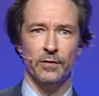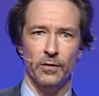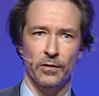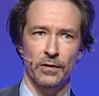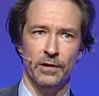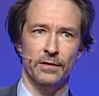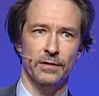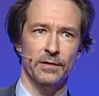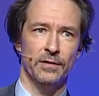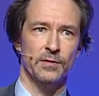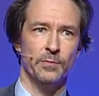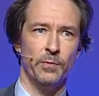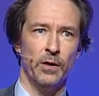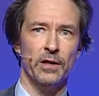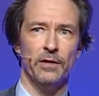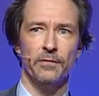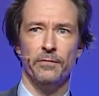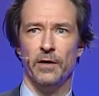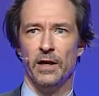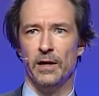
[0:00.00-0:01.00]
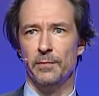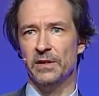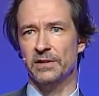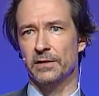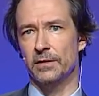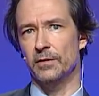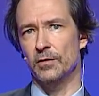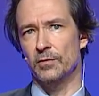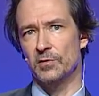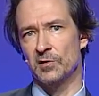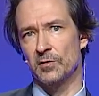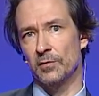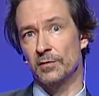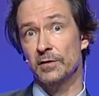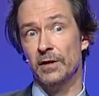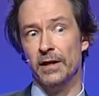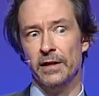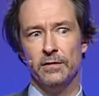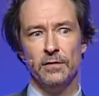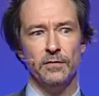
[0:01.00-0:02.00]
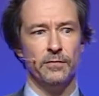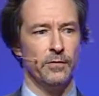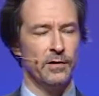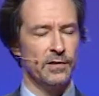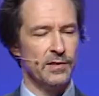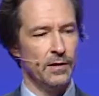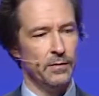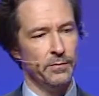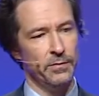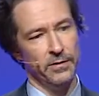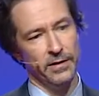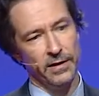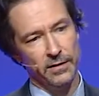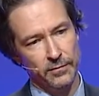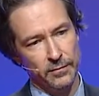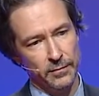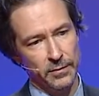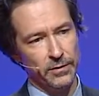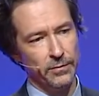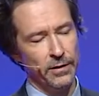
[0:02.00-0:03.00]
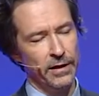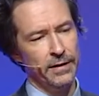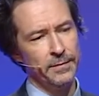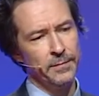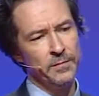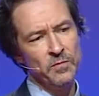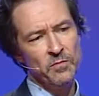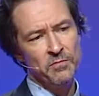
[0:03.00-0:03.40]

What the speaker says: on Spotify but can use it on Tidal, for example. That would be great.